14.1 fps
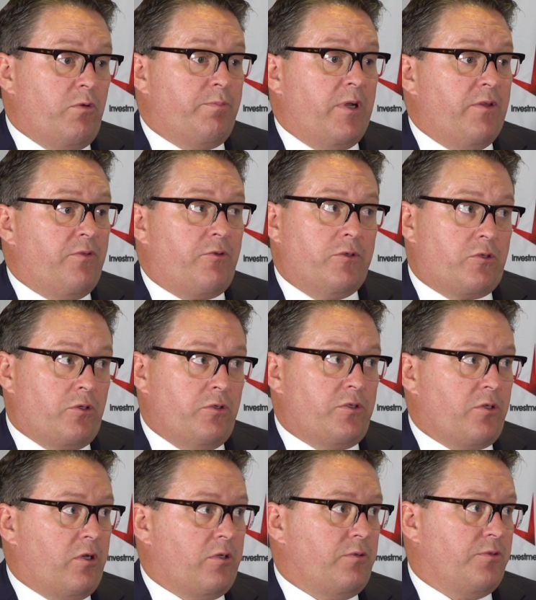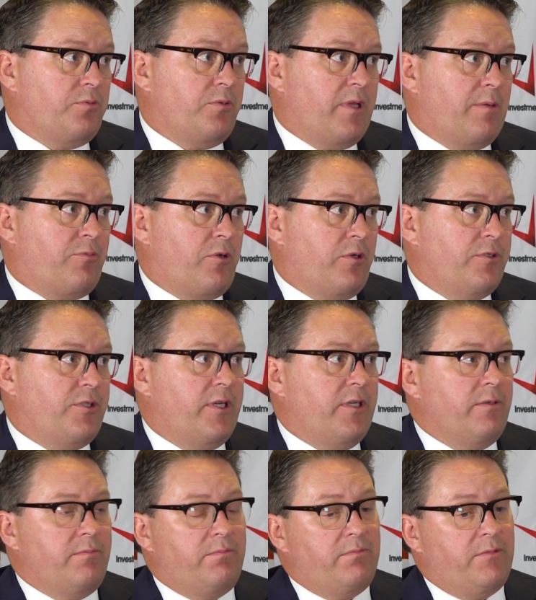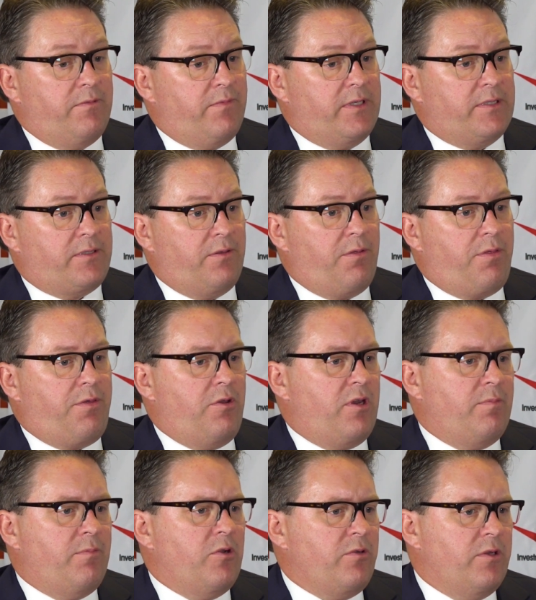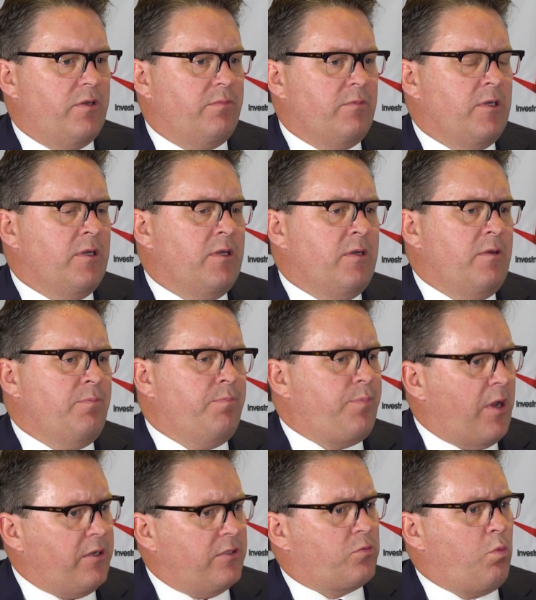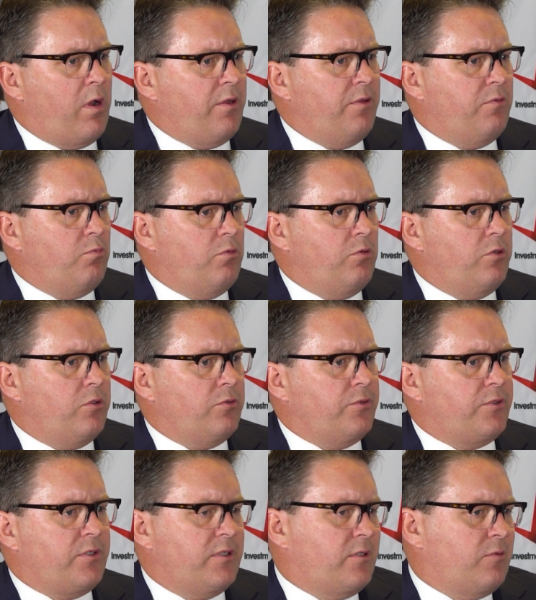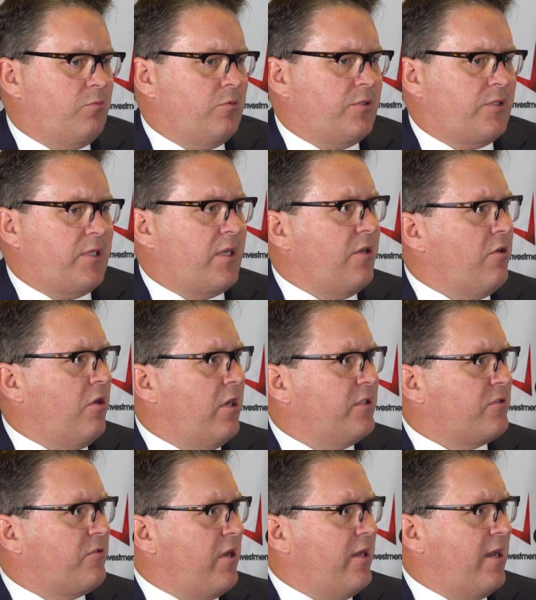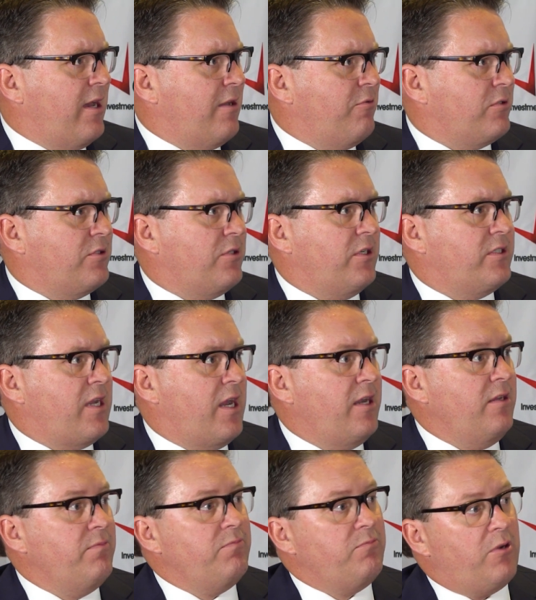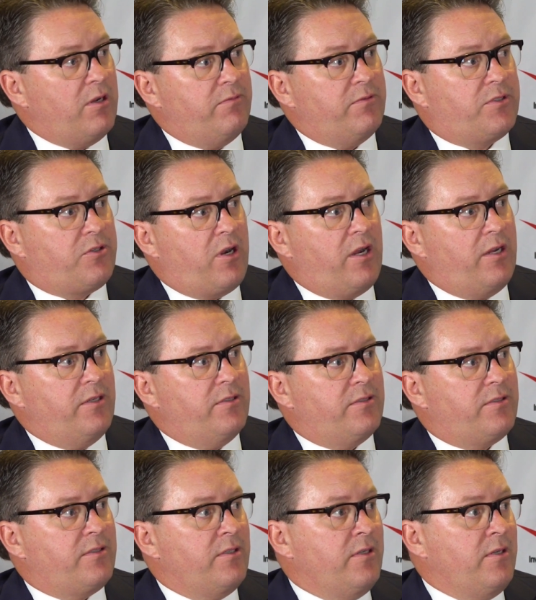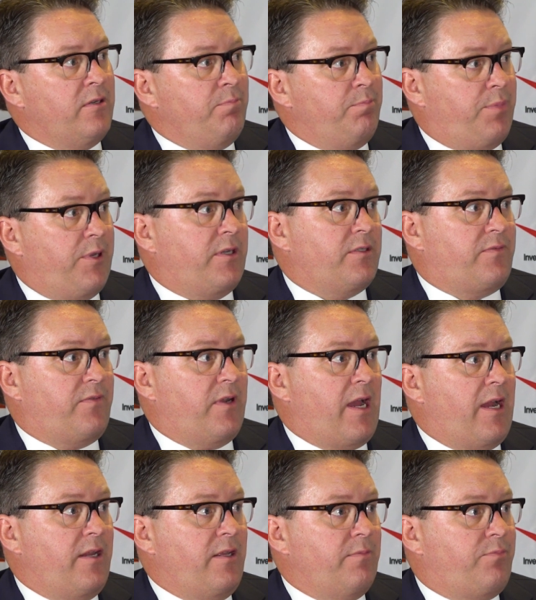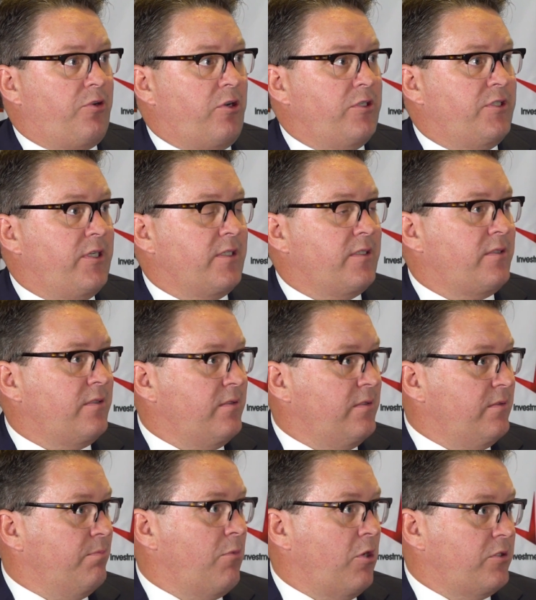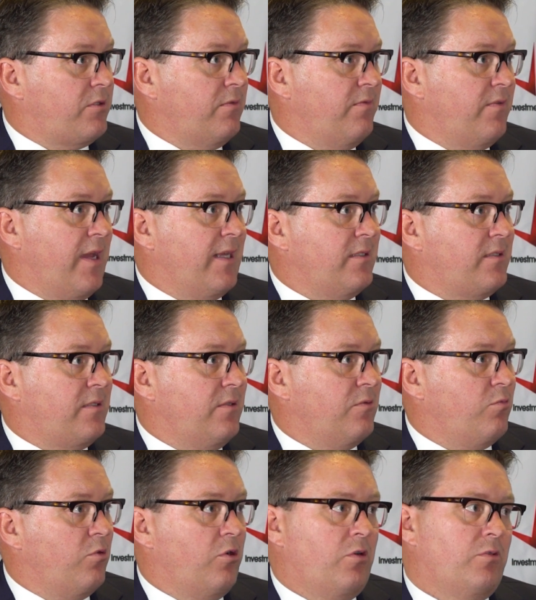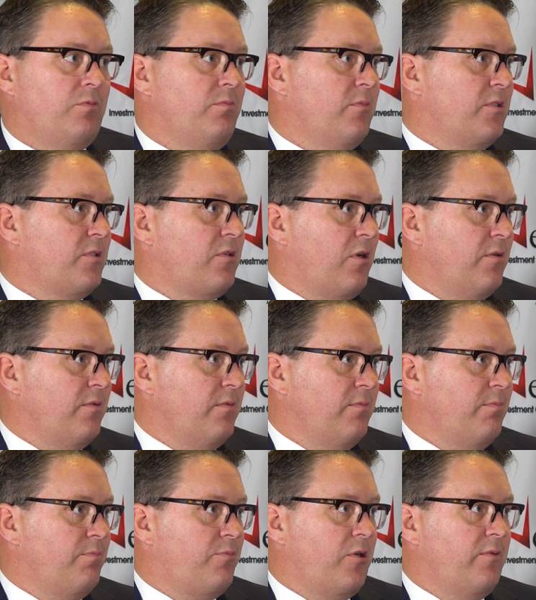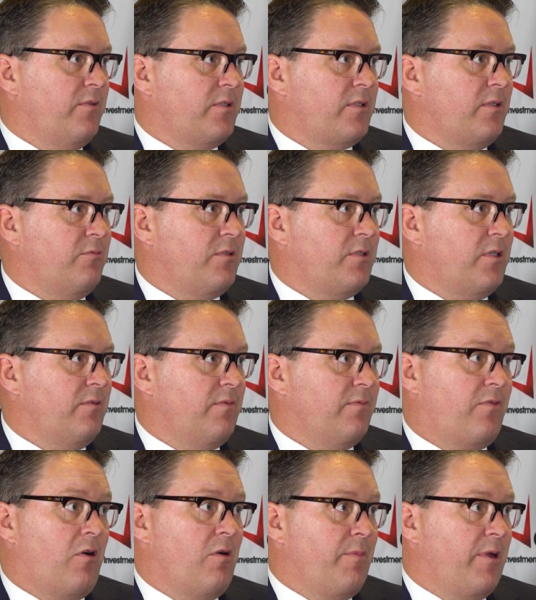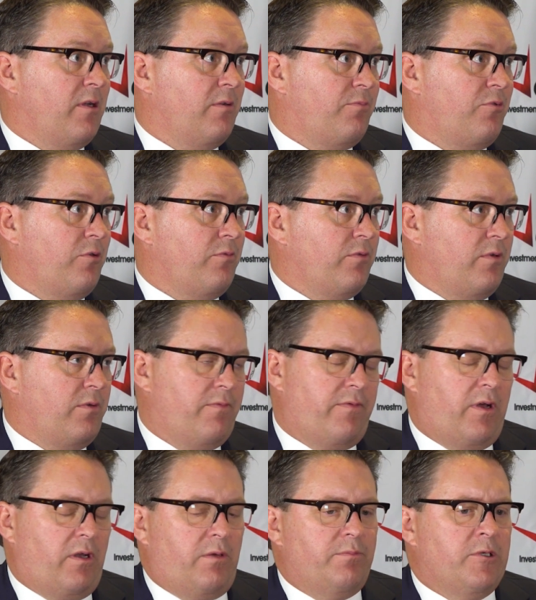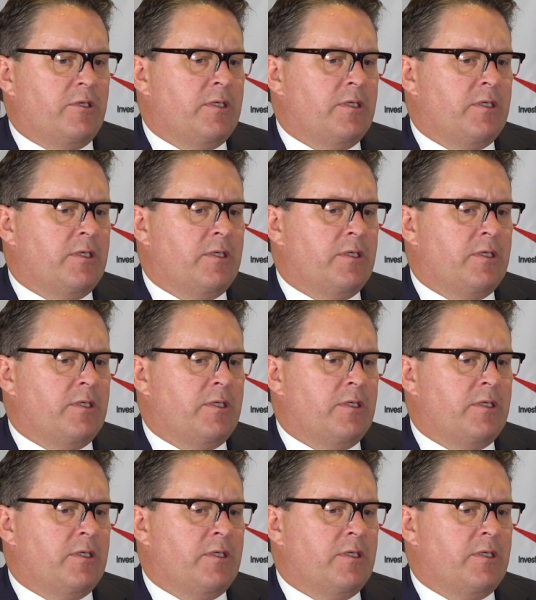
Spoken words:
We've been through 2 cycles with that project, invested 30 million, but it's the world's second highest grade hard rock titanium, one of Australia's biggest vanadium projects, most advanced in the world. It's got previously received environmental approval to develop.